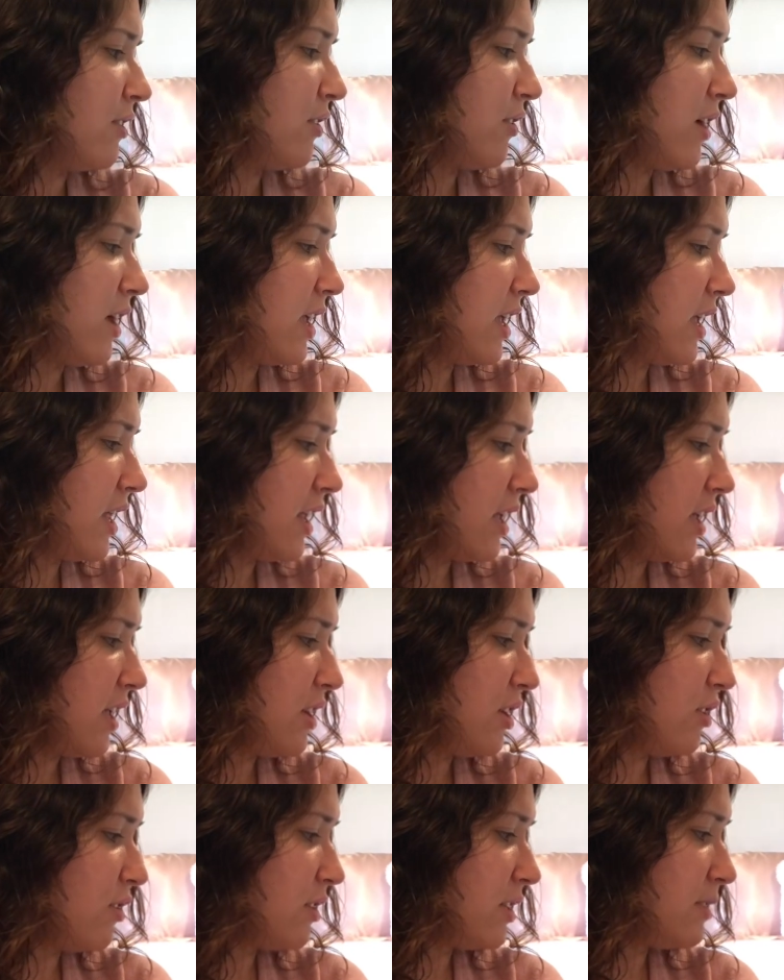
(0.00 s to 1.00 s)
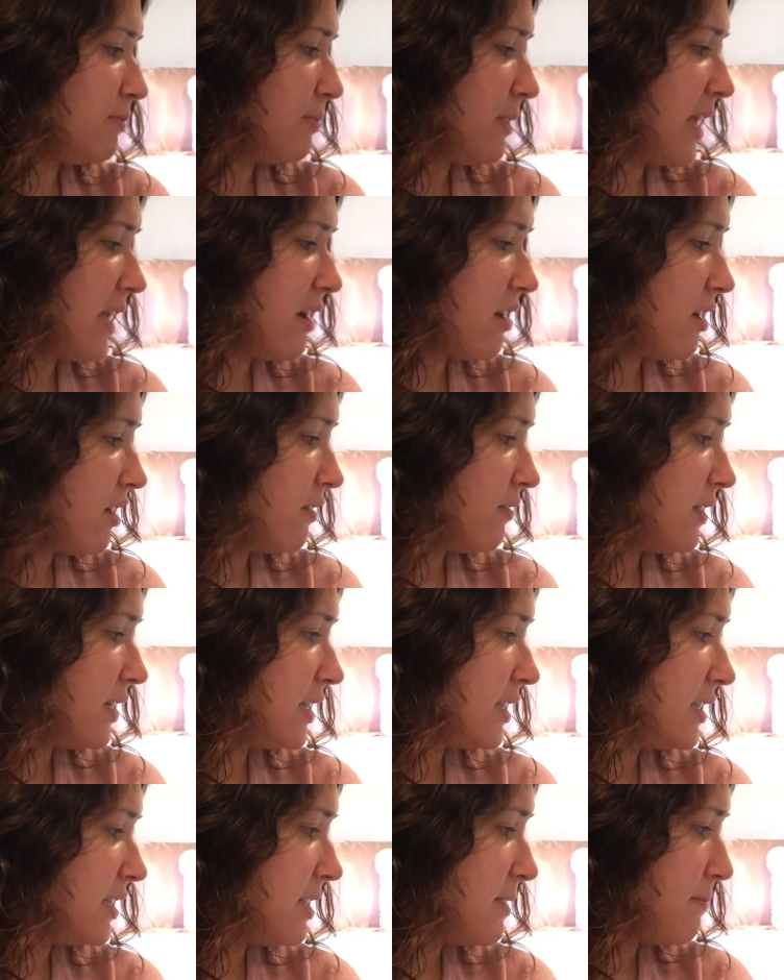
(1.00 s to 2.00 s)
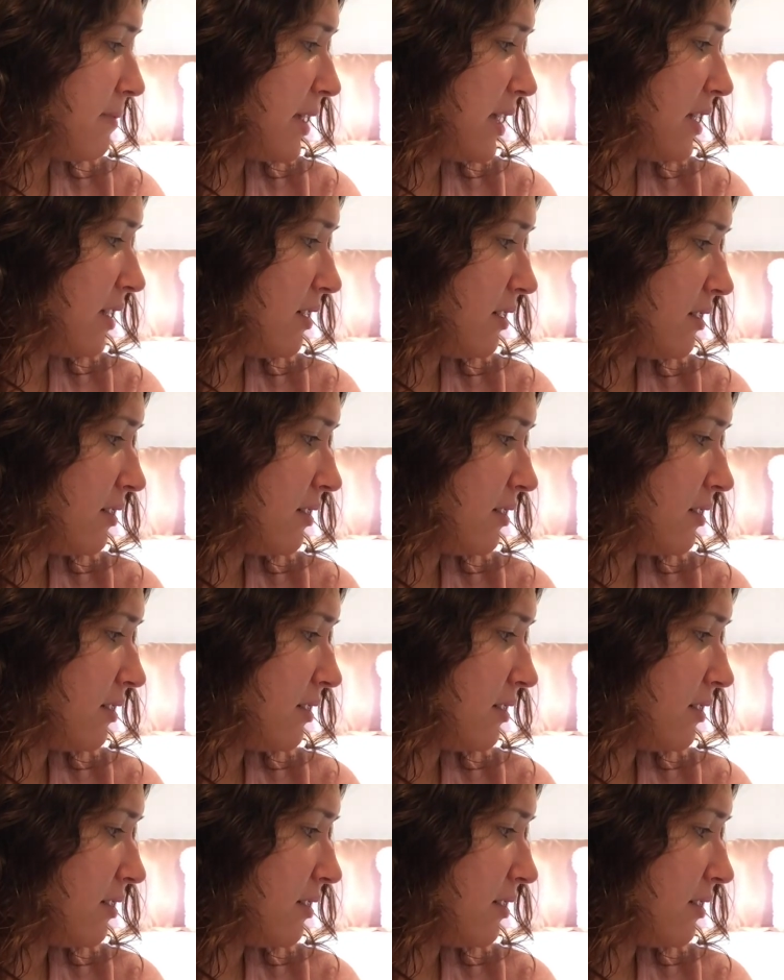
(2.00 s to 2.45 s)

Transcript: Great kitty, can you explain all of this to me?